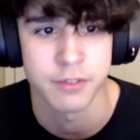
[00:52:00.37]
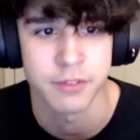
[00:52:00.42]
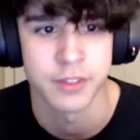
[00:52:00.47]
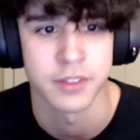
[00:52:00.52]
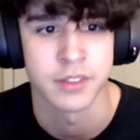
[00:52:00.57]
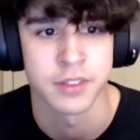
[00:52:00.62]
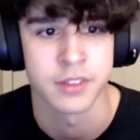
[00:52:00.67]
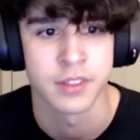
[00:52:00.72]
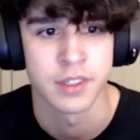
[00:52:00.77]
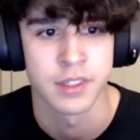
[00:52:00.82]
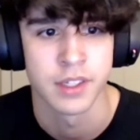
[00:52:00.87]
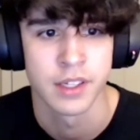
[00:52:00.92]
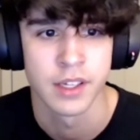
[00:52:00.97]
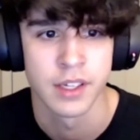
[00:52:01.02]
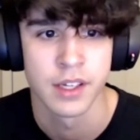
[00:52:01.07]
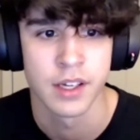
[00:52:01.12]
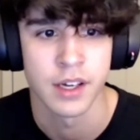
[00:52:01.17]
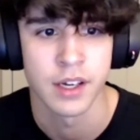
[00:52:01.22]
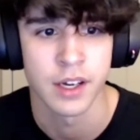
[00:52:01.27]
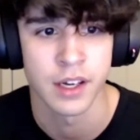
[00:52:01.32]
and
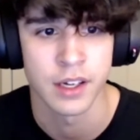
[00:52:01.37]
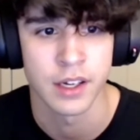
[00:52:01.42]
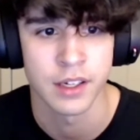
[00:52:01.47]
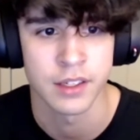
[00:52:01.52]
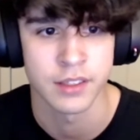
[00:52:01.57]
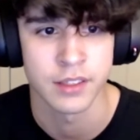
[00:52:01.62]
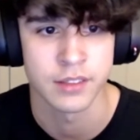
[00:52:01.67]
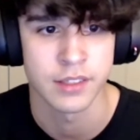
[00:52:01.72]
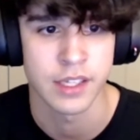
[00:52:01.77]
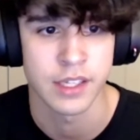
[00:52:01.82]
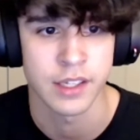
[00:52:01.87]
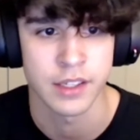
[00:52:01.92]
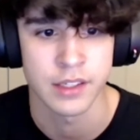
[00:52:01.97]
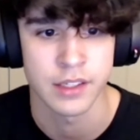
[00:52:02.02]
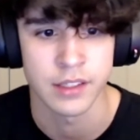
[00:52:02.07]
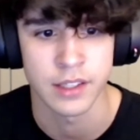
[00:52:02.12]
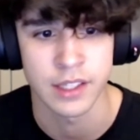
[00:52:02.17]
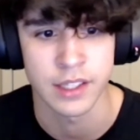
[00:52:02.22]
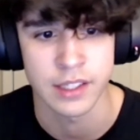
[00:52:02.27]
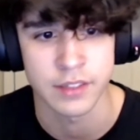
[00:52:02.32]

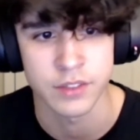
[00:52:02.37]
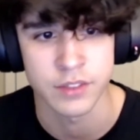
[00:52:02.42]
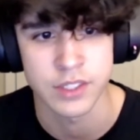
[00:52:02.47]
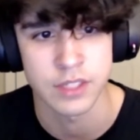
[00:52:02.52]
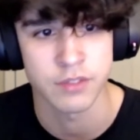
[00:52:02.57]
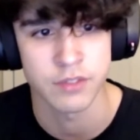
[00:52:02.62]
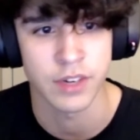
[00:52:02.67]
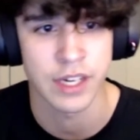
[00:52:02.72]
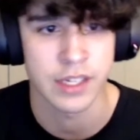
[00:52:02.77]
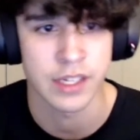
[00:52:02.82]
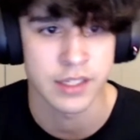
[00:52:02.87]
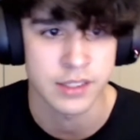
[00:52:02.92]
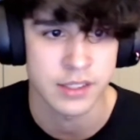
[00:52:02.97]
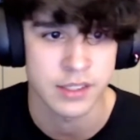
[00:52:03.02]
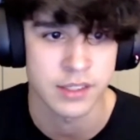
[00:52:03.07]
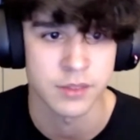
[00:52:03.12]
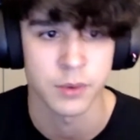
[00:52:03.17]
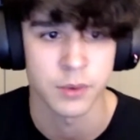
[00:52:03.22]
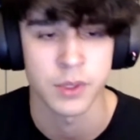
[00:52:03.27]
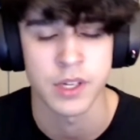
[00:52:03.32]
they give us advice
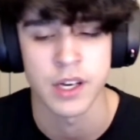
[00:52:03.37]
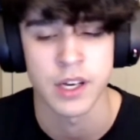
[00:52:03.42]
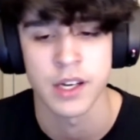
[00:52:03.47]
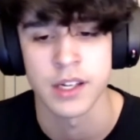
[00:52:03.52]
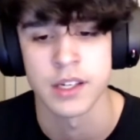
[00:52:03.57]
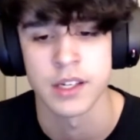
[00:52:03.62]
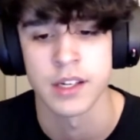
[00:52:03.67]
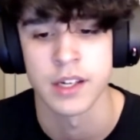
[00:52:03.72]
and whatnot.